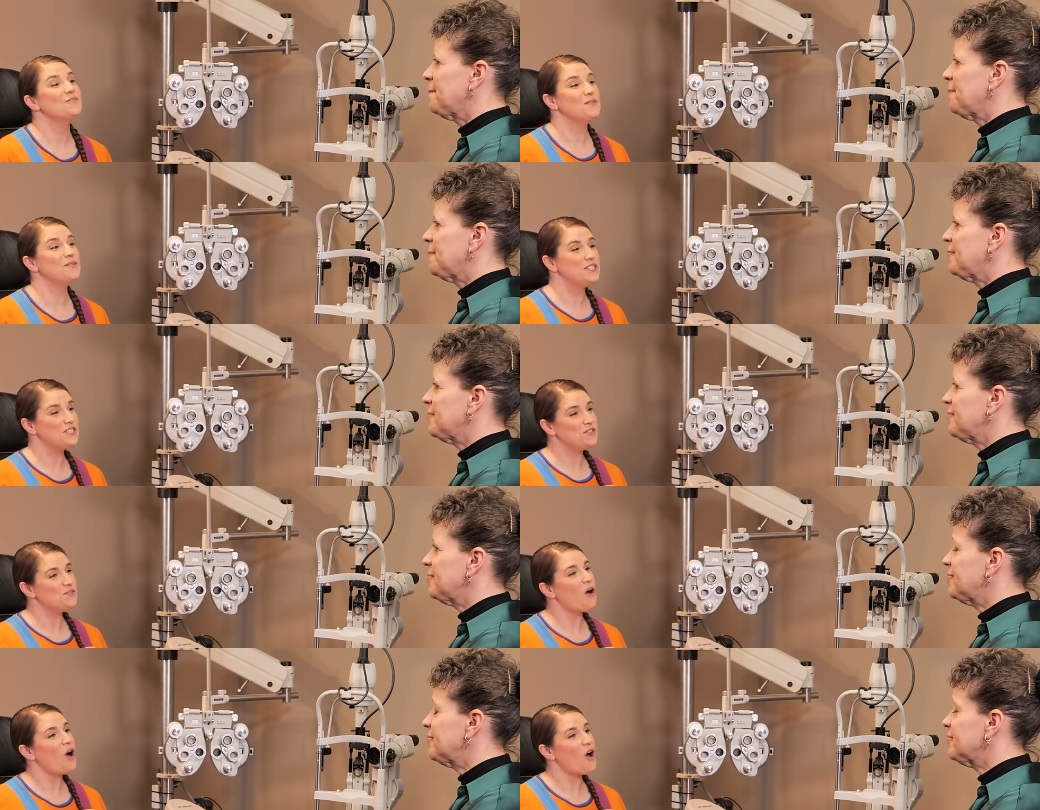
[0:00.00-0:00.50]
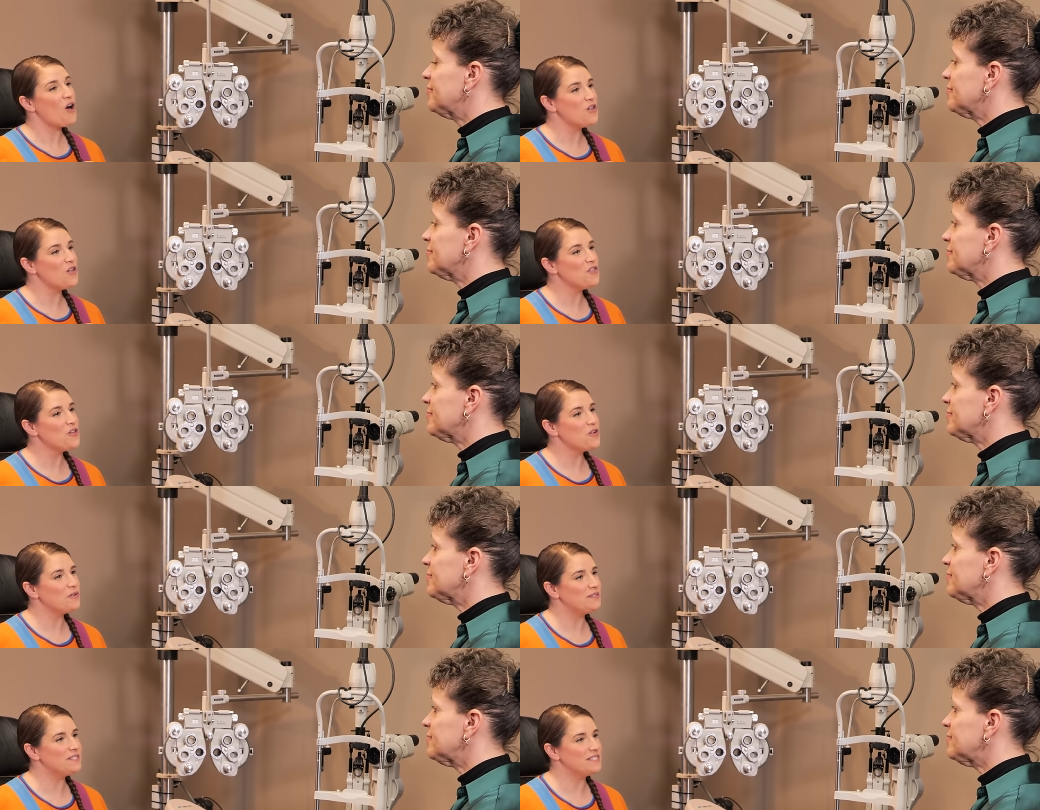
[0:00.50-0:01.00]
Speaker 1: we do all
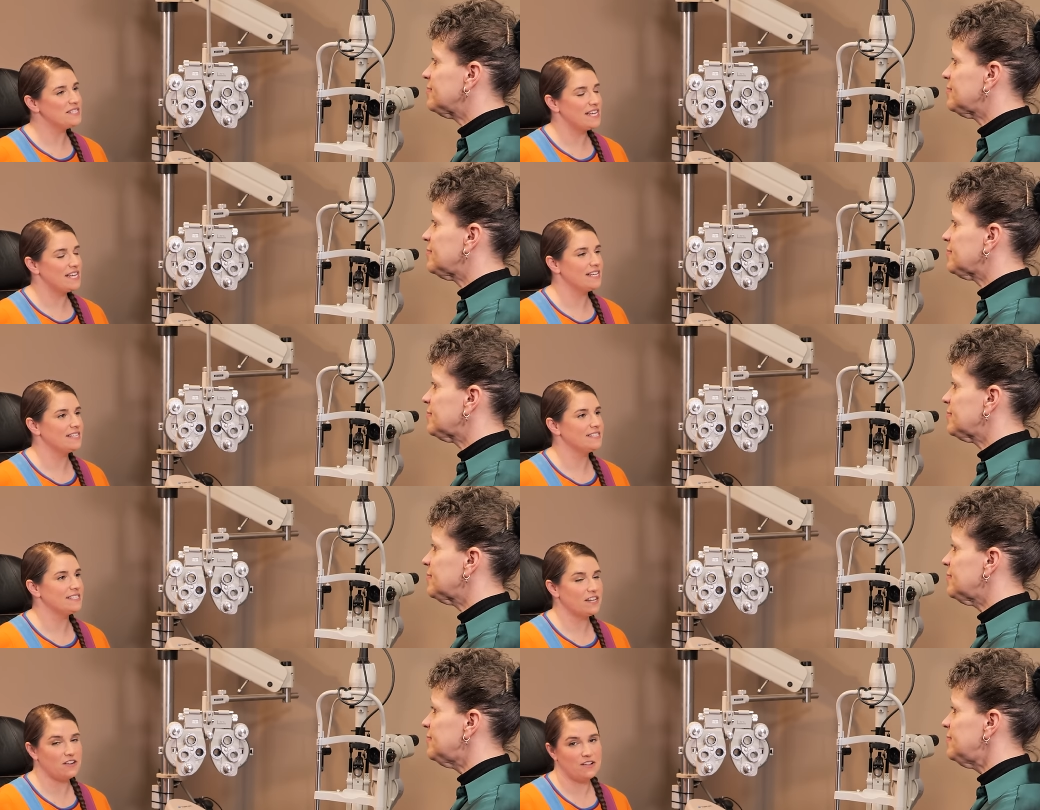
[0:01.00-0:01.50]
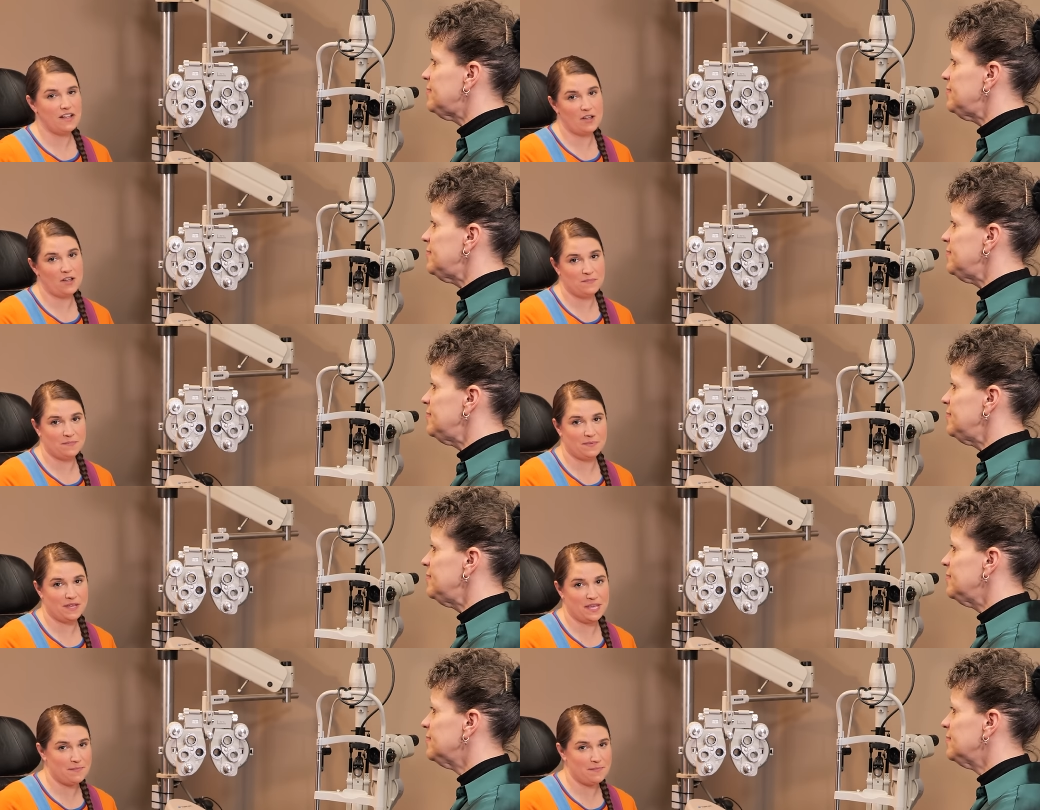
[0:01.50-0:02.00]
those things, that'll help
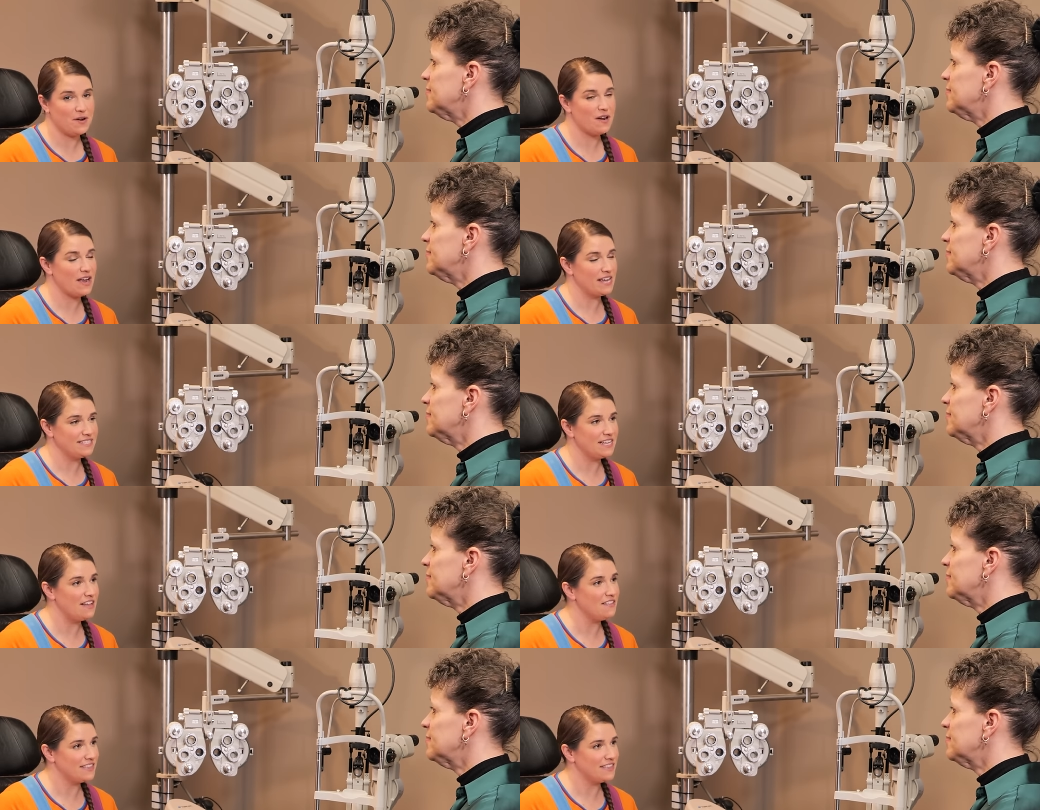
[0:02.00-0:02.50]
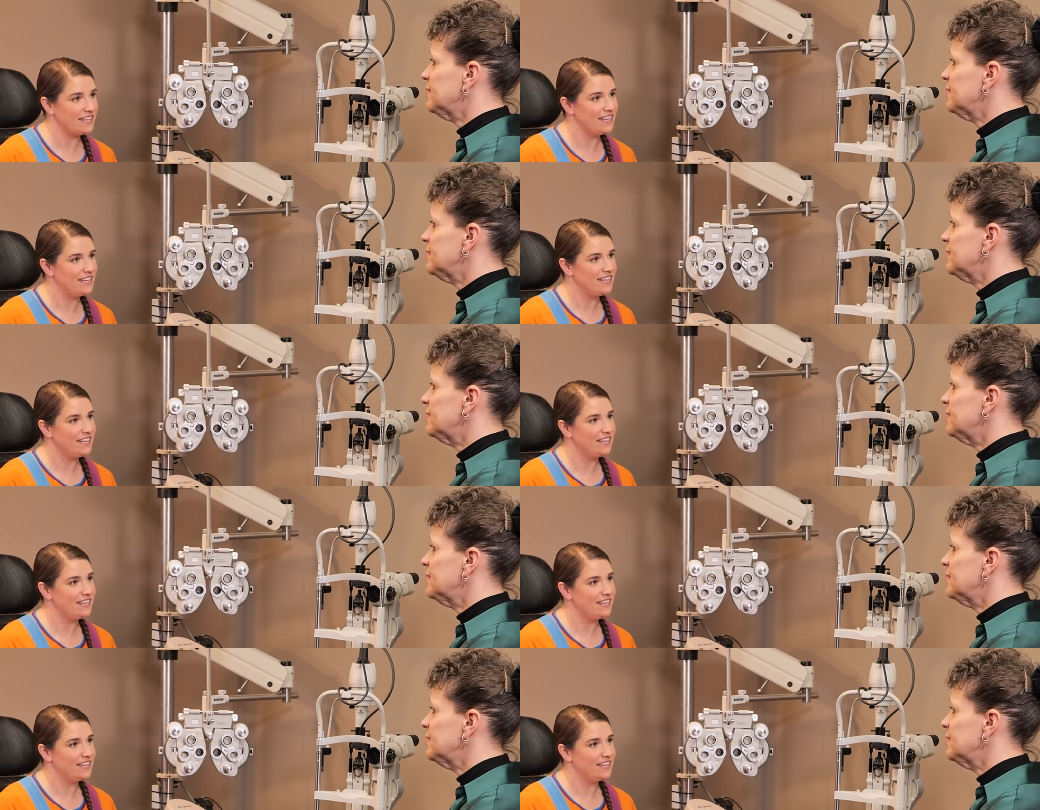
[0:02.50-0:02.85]
keep our eyes healthy.